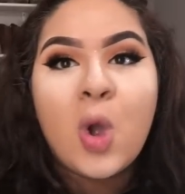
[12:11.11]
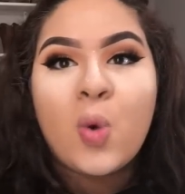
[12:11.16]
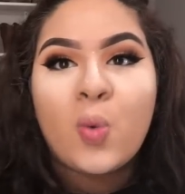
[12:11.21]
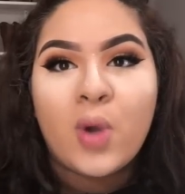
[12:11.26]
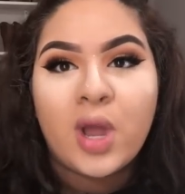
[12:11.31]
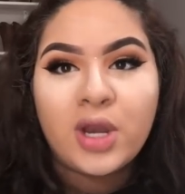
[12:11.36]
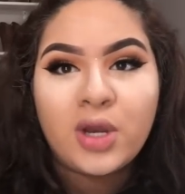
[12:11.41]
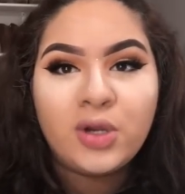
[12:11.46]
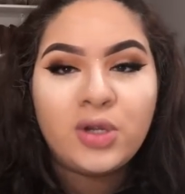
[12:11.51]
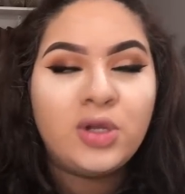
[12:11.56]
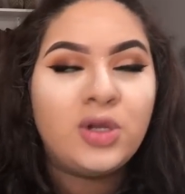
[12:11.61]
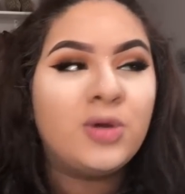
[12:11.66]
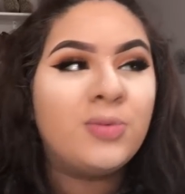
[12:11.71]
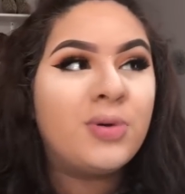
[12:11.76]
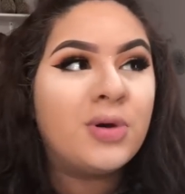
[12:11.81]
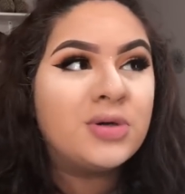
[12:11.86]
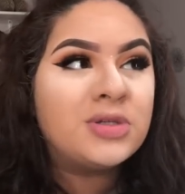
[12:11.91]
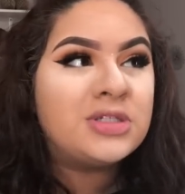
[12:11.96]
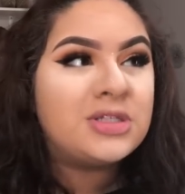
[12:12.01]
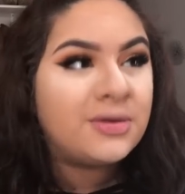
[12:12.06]
why don't you
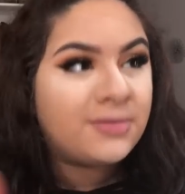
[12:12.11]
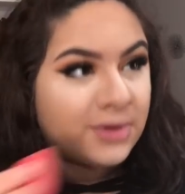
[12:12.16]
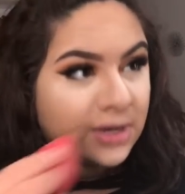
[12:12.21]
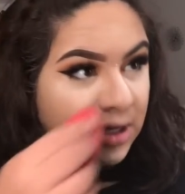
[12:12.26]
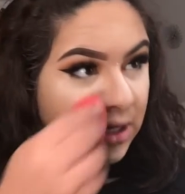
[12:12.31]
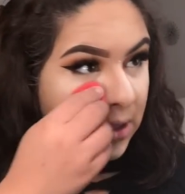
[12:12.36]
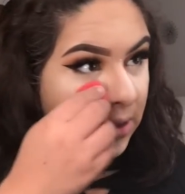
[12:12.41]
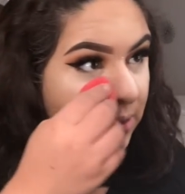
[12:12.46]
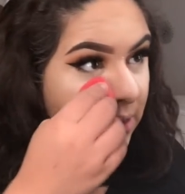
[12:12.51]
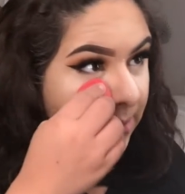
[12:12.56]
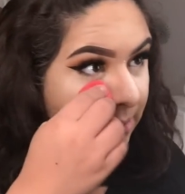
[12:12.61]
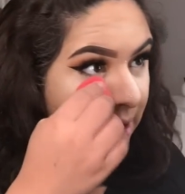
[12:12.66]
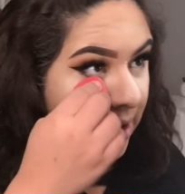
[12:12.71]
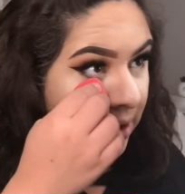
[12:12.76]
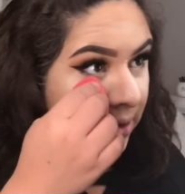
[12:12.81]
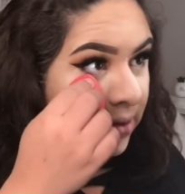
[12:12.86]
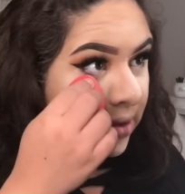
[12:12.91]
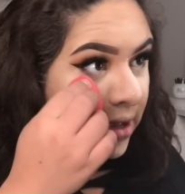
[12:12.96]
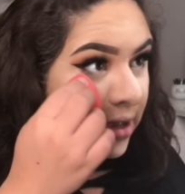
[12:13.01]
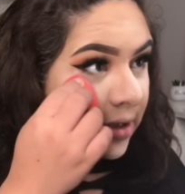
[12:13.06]
post a video
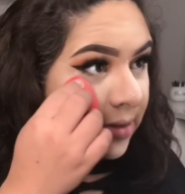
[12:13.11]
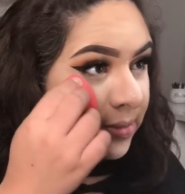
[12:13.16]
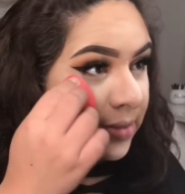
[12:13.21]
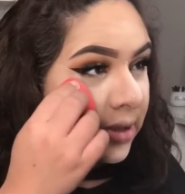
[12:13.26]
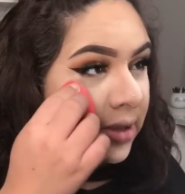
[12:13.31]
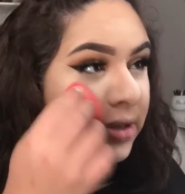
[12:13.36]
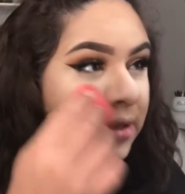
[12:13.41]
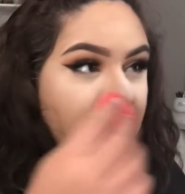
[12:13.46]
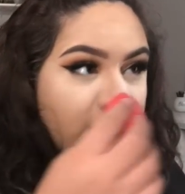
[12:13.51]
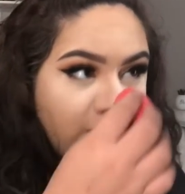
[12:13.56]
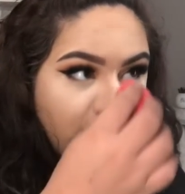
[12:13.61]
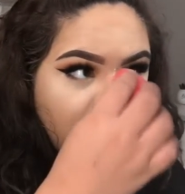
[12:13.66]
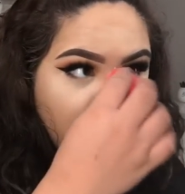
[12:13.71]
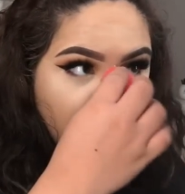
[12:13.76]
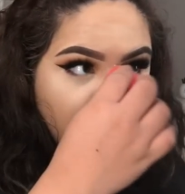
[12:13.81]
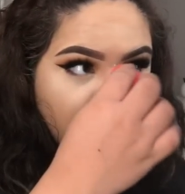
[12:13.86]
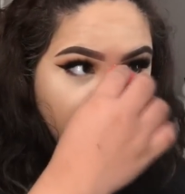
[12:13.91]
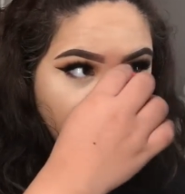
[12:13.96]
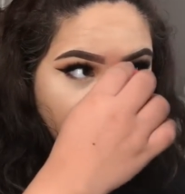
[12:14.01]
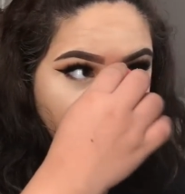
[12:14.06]
about
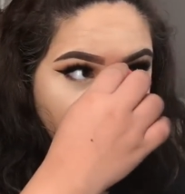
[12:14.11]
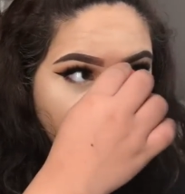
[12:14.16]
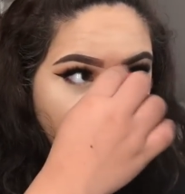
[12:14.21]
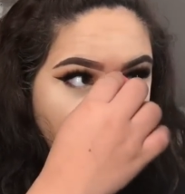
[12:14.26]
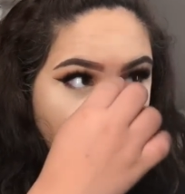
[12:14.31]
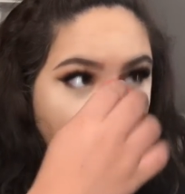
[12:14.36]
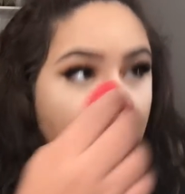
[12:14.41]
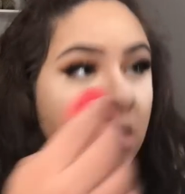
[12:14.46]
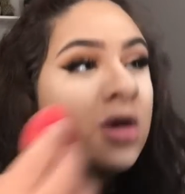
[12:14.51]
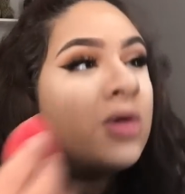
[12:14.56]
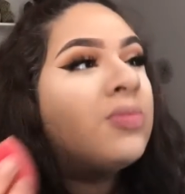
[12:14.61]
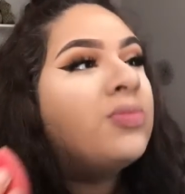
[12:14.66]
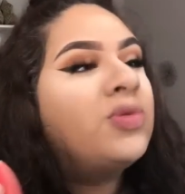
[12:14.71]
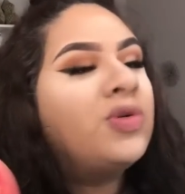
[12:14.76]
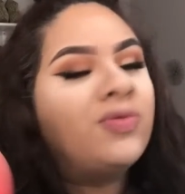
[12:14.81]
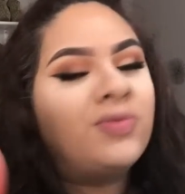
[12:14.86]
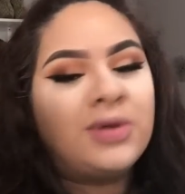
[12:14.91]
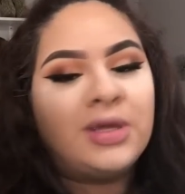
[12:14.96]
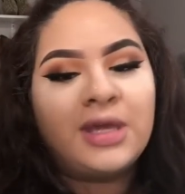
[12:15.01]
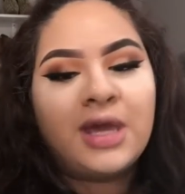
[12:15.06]
you
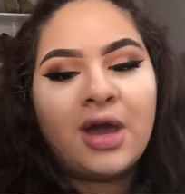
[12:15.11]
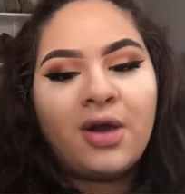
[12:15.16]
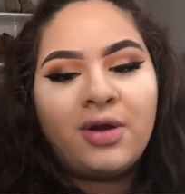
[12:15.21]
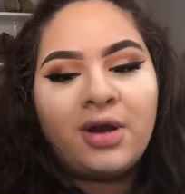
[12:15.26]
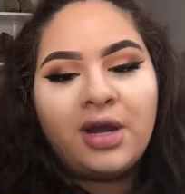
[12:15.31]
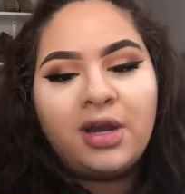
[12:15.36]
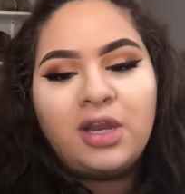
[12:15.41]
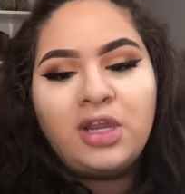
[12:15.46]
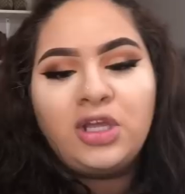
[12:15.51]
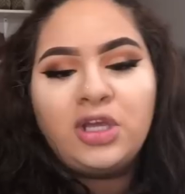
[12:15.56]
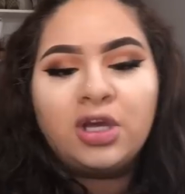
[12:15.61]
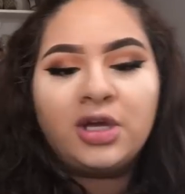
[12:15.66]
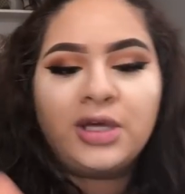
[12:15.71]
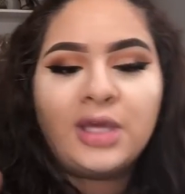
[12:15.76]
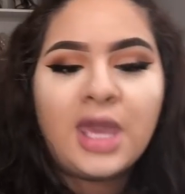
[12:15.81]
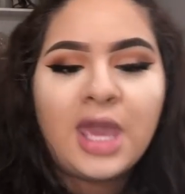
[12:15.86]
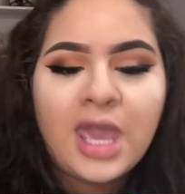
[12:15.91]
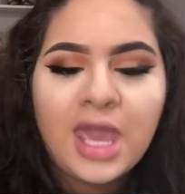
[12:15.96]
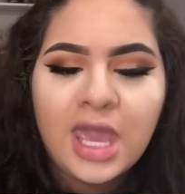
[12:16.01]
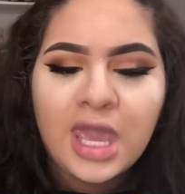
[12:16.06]
moving out at a
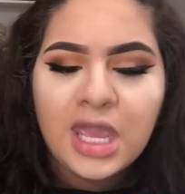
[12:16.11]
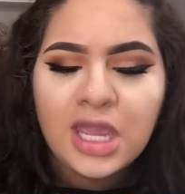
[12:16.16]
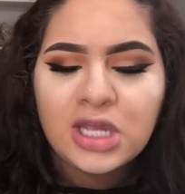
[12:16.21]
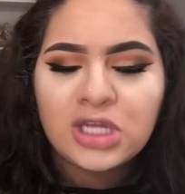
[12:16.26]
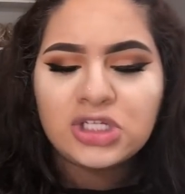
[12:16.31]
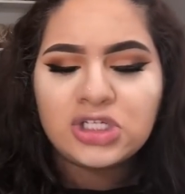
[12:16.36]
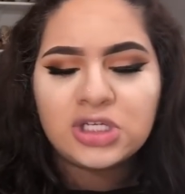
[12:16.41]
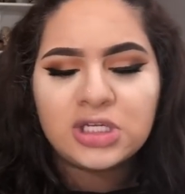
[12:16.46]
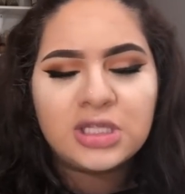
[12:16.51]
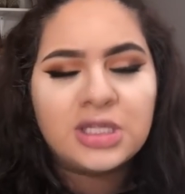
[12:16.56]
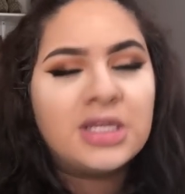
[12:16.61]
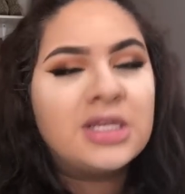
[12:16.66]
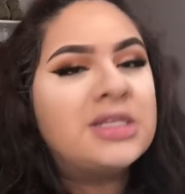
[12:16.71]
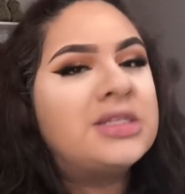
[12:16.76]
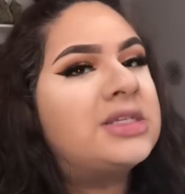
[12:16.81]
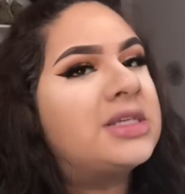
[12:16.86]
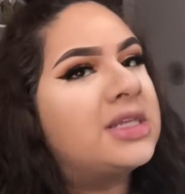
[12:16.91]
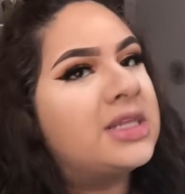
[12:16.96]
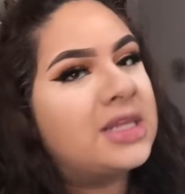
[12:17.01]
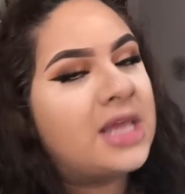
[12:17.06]
young age and
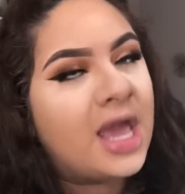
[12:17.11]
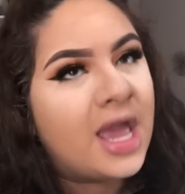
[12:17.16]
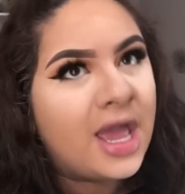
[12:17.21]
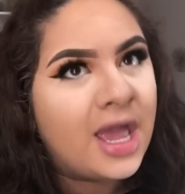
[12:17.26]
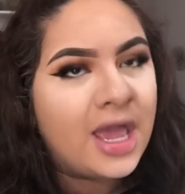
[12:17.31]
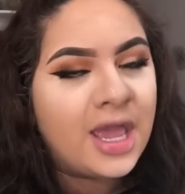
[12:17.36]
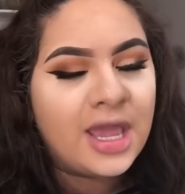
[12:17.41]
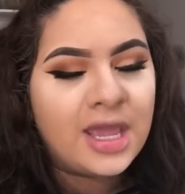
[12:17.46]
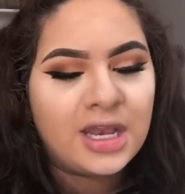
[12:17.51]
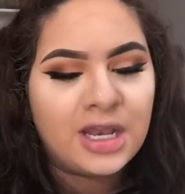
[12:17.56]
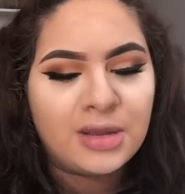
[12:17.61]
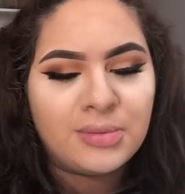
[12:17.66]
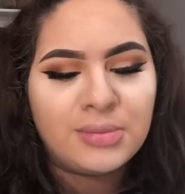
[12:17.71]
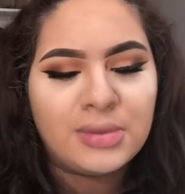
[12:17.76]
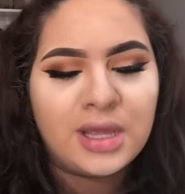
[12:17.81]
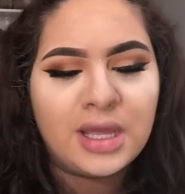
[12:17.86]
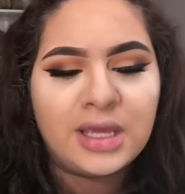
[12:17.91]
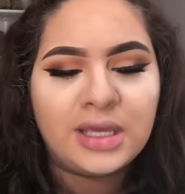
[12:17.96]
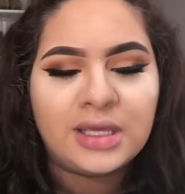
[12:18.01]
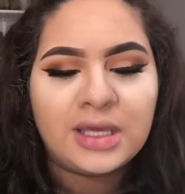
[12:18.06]
this and that. And I'm
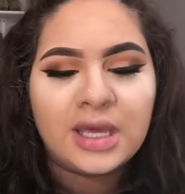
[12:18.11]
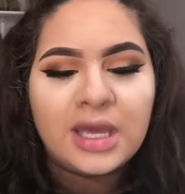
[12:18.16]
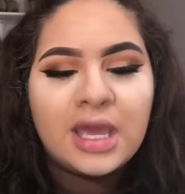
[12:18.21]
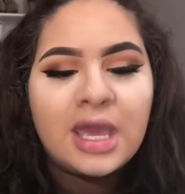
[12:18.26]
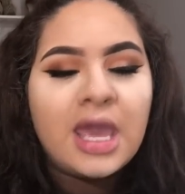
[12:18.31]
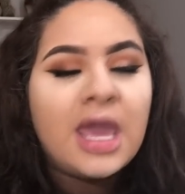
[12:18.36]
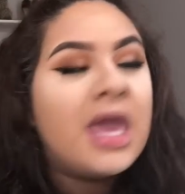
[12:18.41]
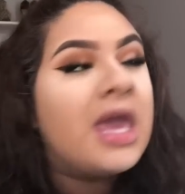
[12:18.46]
like,